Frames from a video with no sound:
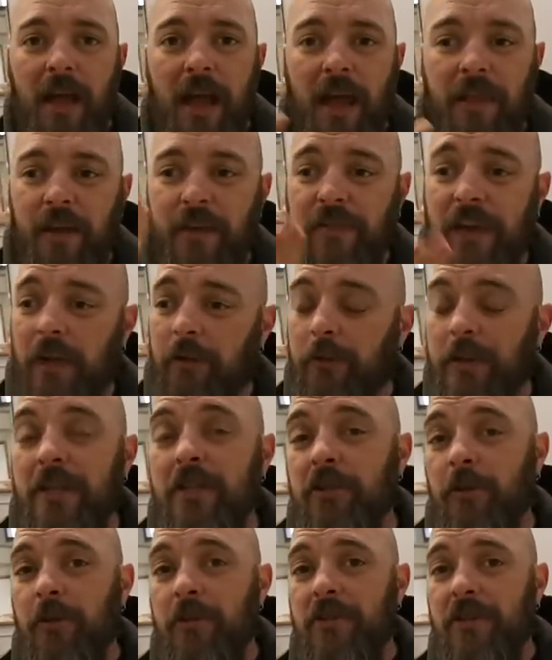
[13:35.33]
and they've got
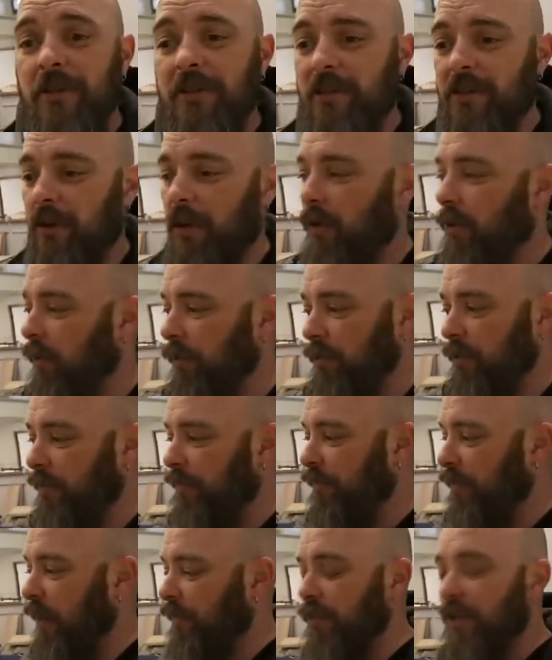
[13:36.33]
resources, all
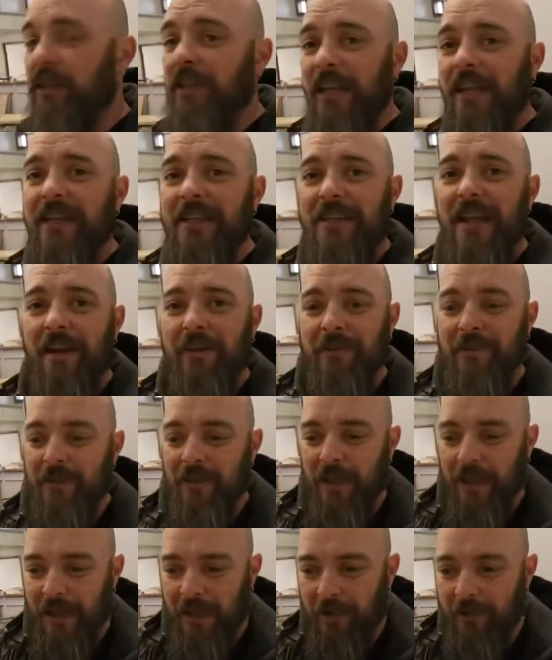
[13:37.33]
everything down to
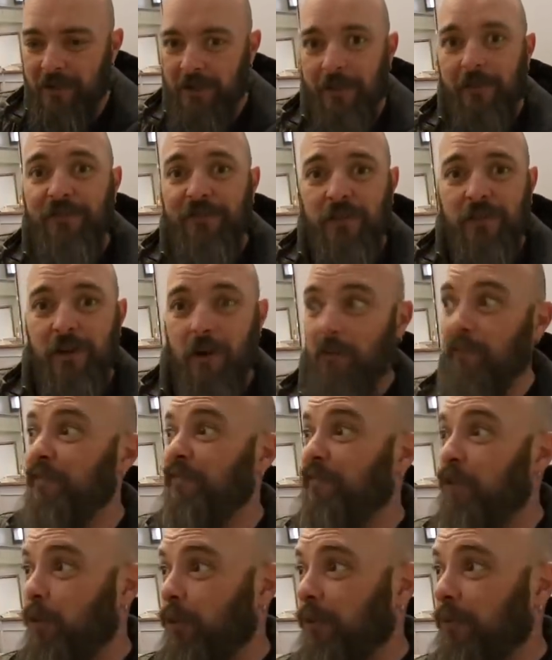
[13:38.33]
like, here's how to fill out
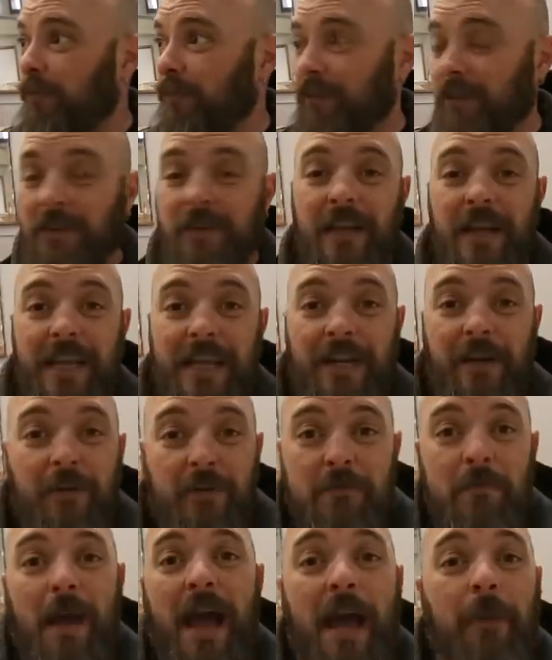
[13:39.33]
forms, and
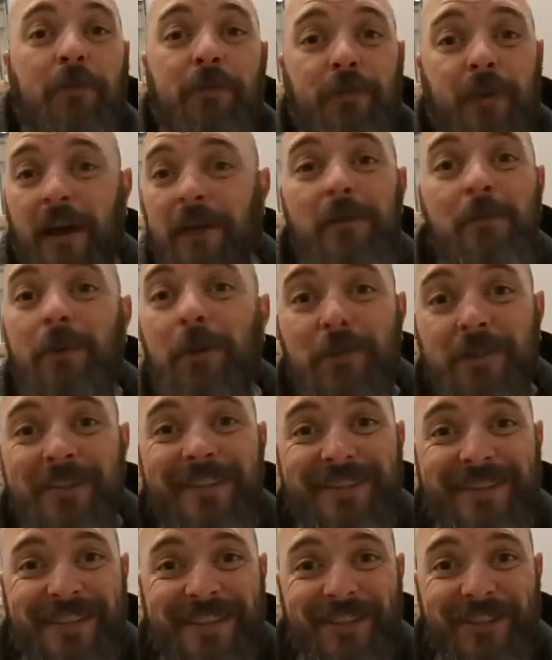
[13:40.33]
here's maps for how to build a
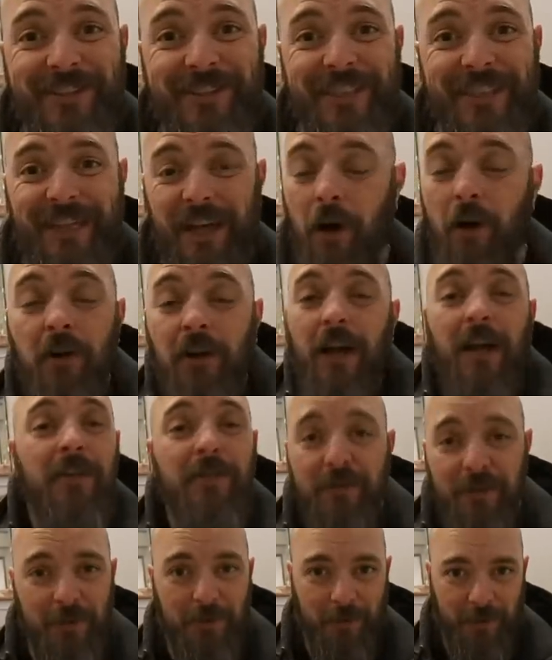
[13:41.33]
distillery, all
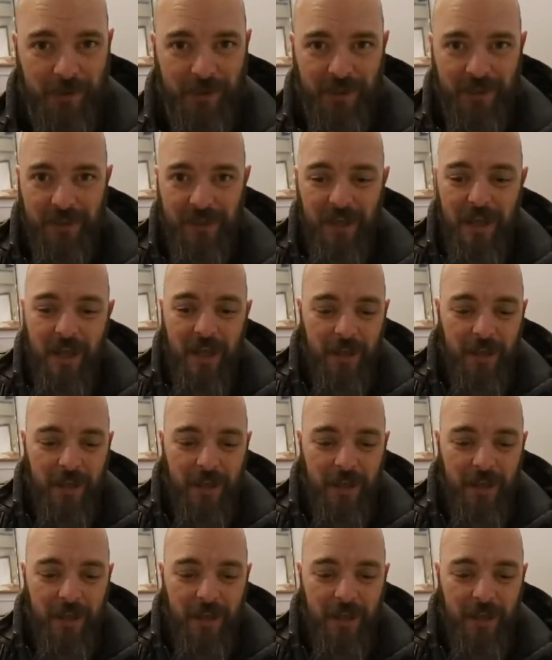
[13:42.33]
kinds of cool shit.